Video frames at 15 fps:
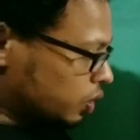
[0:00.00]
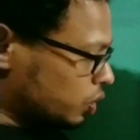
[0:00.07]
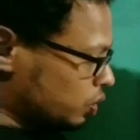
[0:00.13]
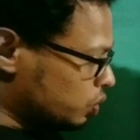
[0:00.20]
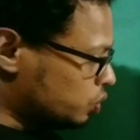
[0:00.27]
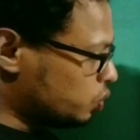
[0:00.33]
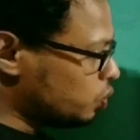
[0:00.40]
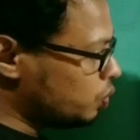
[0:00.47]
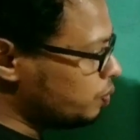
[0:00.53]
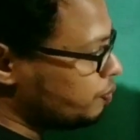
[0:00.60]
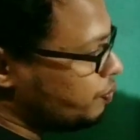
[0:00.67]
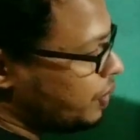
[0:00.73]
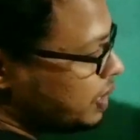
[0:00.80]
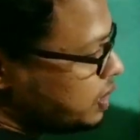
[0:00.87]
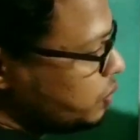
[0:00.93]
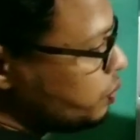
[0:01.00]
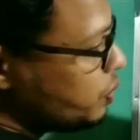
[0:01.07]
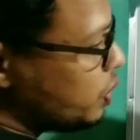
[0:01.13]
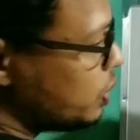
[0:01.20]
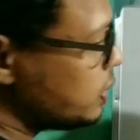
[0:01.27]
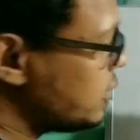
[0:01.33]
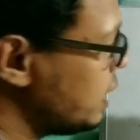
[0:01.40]
So first to
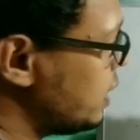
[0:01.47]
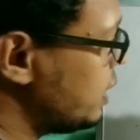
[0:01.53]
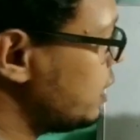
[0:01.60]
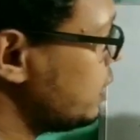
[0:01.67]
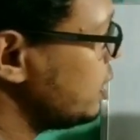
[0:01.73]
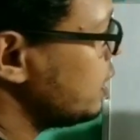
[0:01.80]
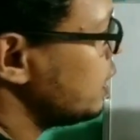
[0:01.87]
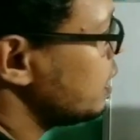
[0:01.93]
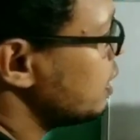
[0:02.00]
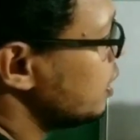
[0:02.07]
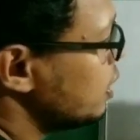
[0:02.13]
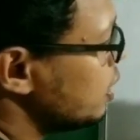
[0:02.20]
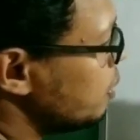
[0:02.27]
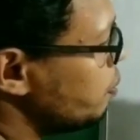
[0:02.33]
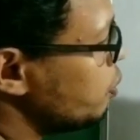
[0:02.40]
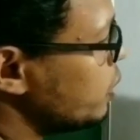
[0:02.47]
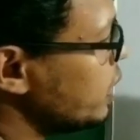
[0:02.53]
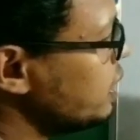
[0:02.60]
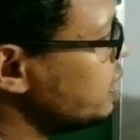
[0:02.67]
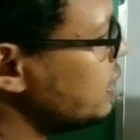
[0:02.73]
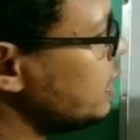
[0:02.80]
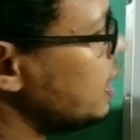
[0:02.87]
consider the
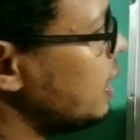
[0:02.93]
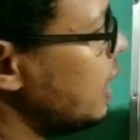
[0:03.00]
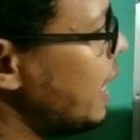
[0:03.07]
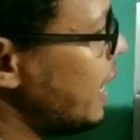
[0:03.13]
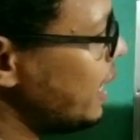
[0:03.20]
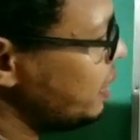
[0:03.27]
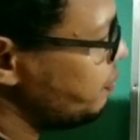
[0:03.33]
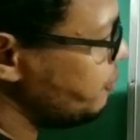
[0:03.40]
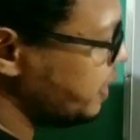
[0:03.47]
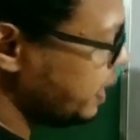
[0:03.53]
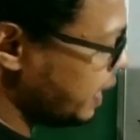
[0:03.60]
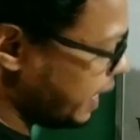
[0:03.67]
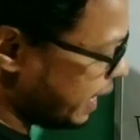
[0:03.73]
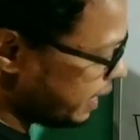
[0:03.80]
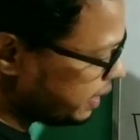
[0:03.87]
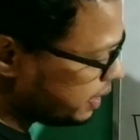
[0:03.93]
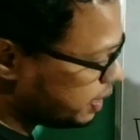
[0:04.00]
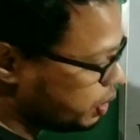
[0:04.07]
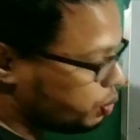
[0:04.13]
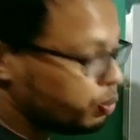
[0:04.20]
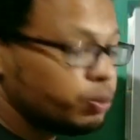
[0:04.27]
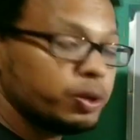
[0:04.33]
potential at P and
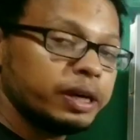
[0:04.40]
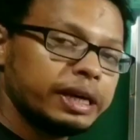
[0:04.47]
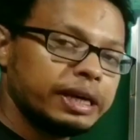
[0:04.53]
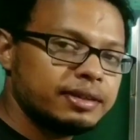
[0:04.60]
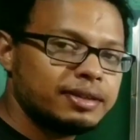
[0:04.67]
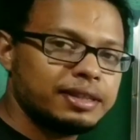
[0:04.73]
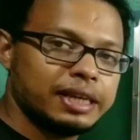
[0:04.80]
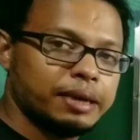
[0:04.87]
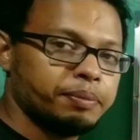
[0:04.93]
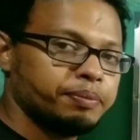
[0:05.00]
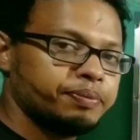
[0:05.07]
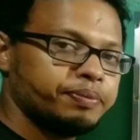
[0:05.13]
Q is same.